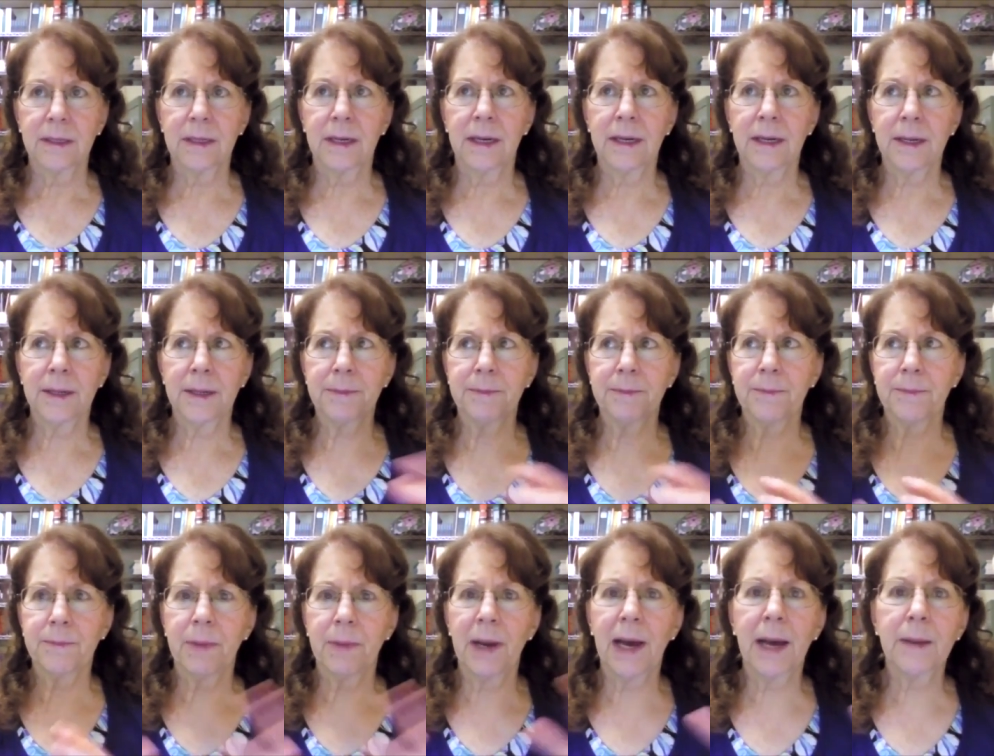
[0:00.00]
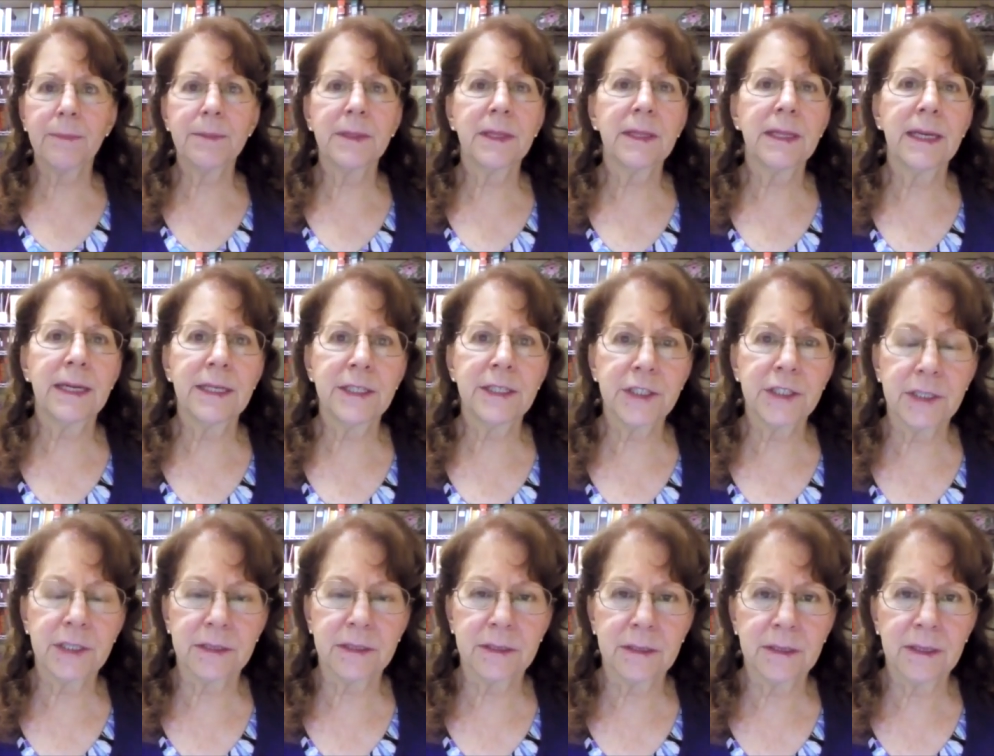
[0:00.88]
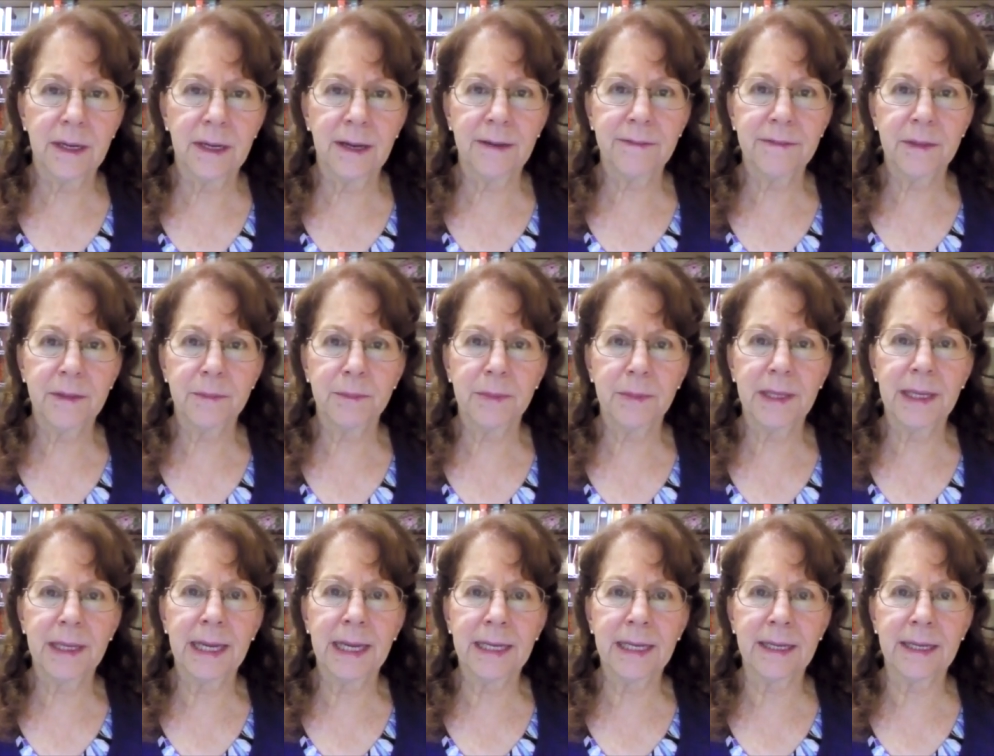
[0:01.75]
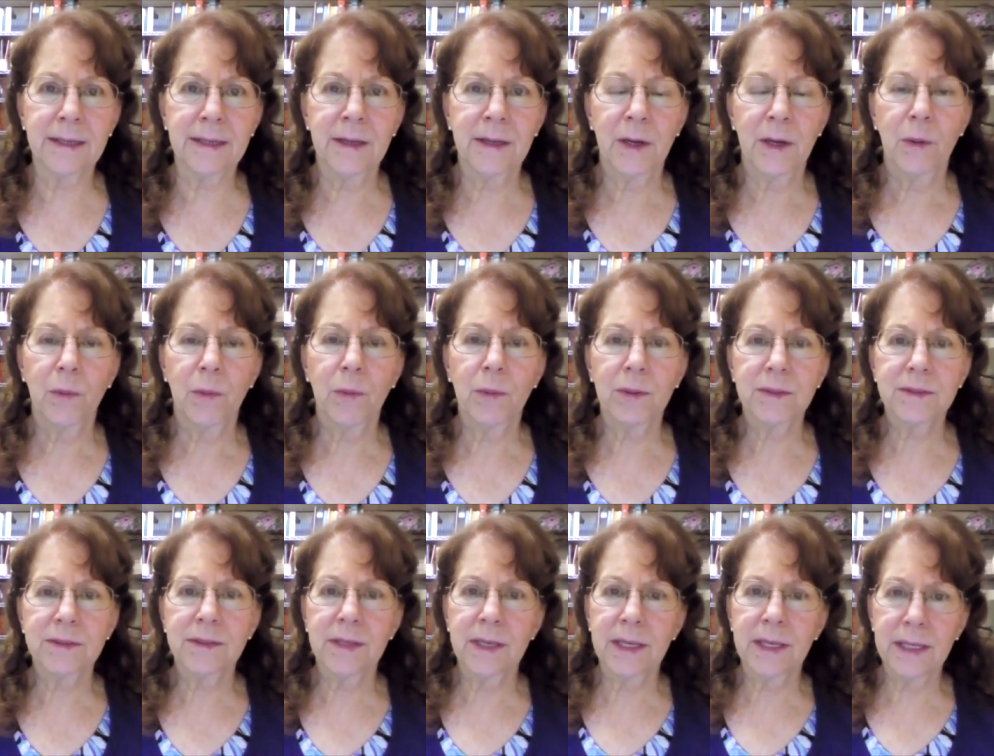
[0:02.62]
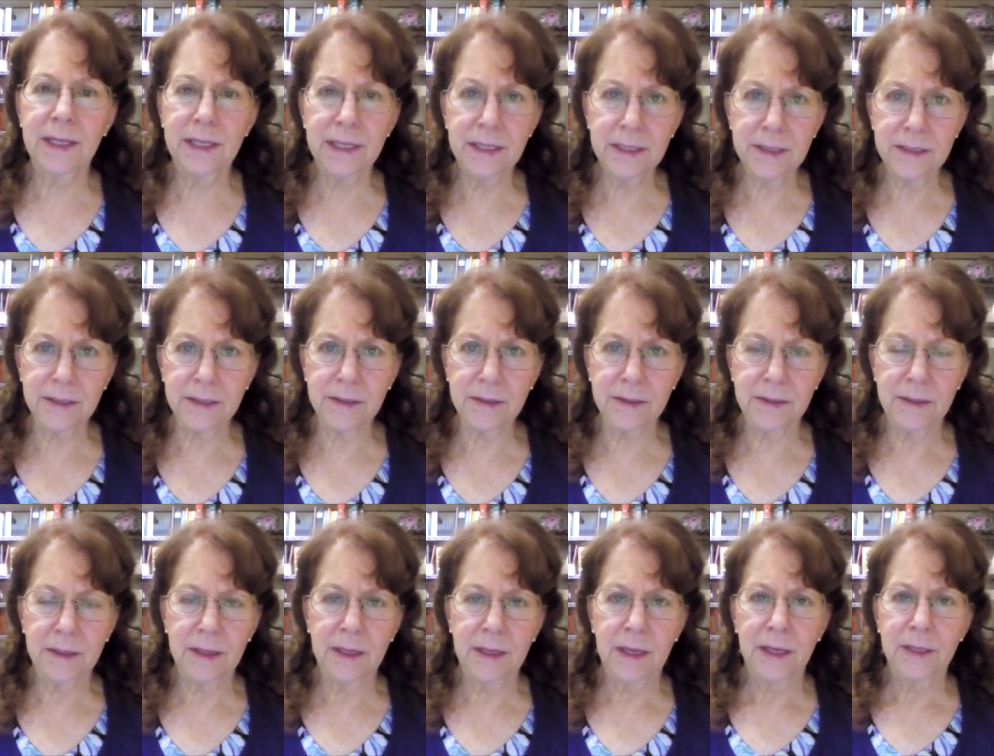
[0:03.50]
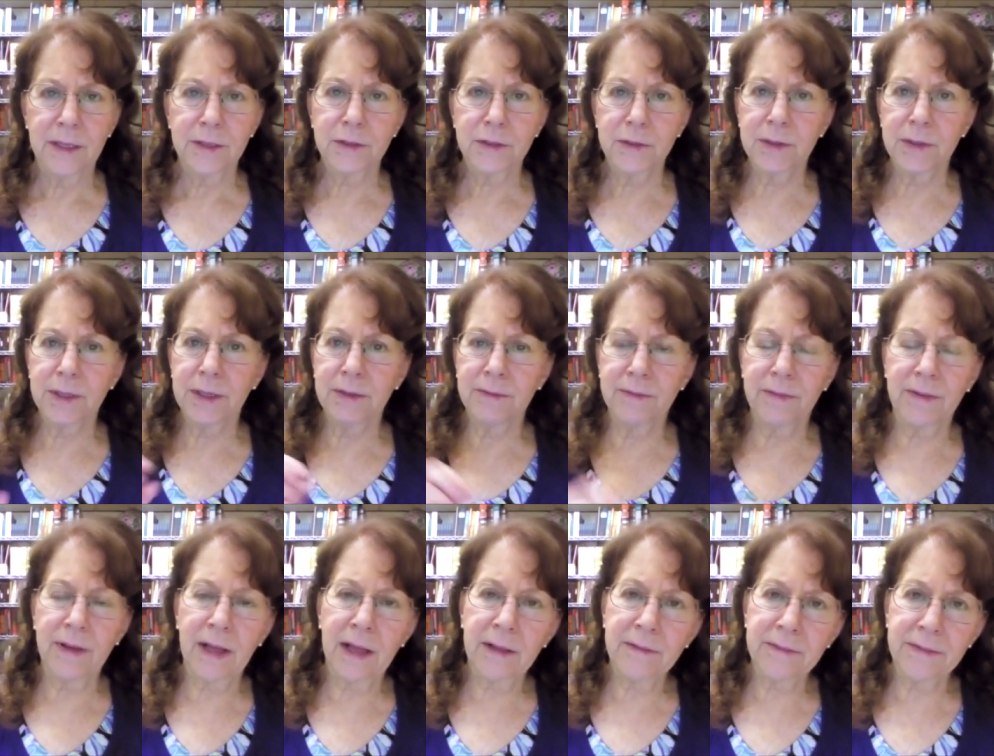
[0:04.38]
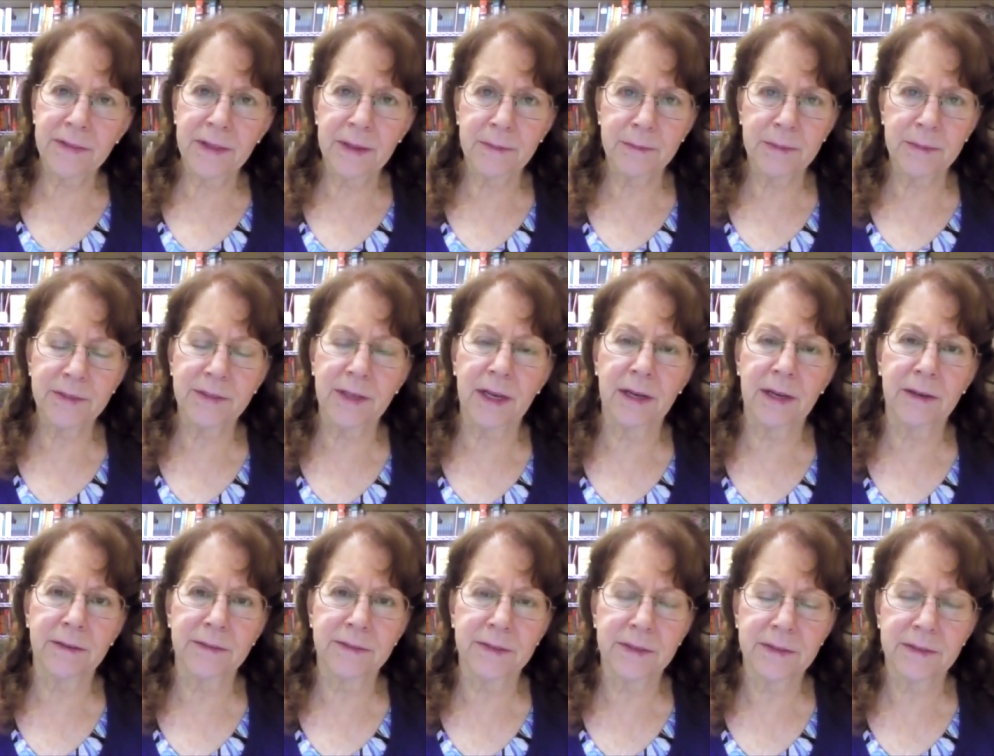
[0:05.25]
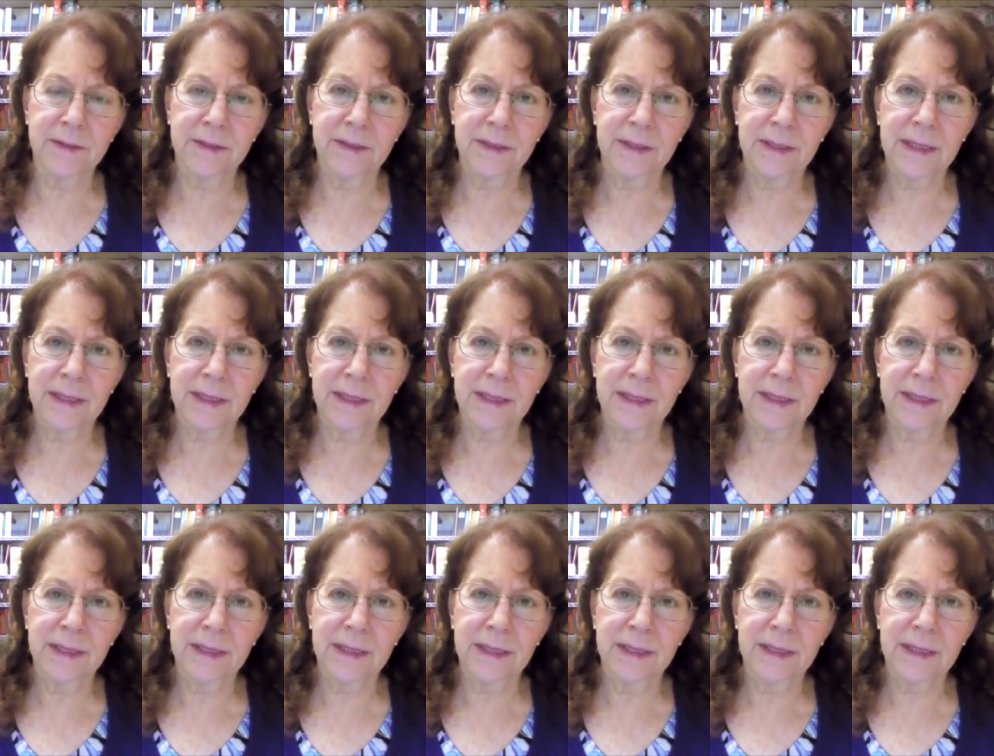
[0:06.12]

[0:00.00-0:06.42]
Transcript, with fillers: um, population of the planet was here to evolve themselves.